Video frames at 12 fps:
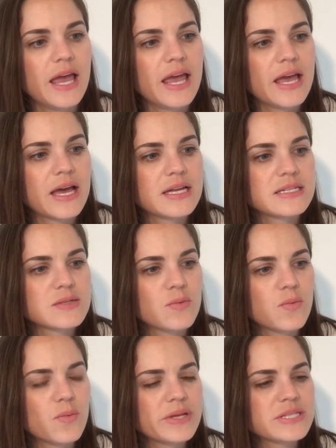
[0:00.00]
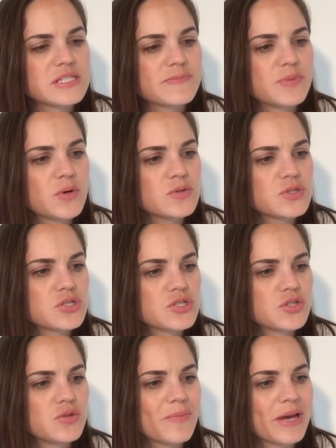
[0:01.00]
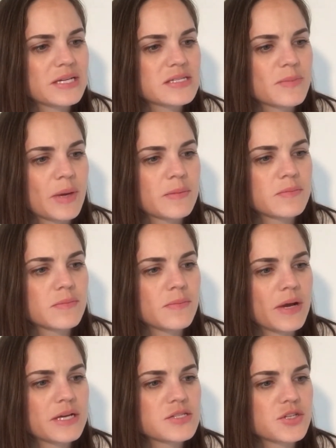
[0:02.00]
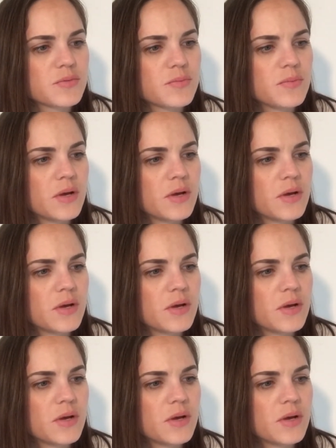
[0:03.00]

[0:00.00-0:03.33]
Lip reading: and it's supposed to maximize your